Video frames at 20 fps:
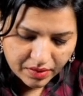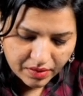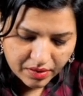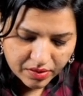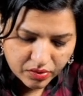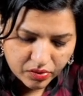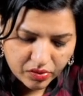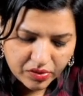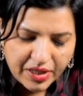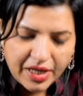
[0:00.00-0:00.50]

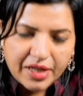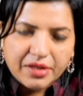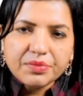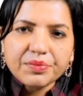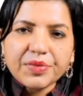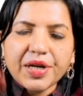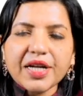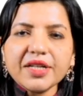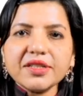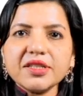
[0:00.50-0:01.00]
So that
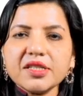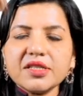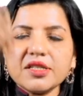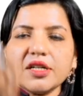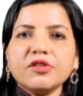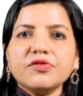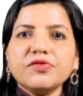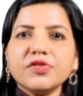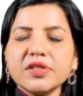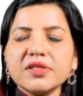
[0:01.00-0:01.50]
made the
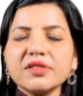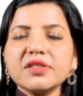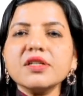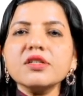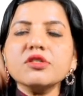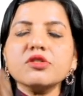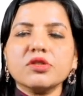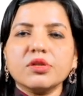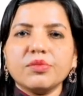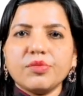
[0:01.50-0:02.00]
sulfur sink
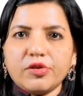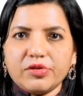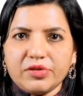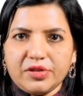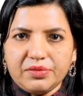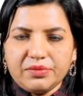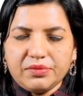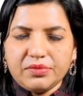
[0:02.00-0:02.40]
to the bottom.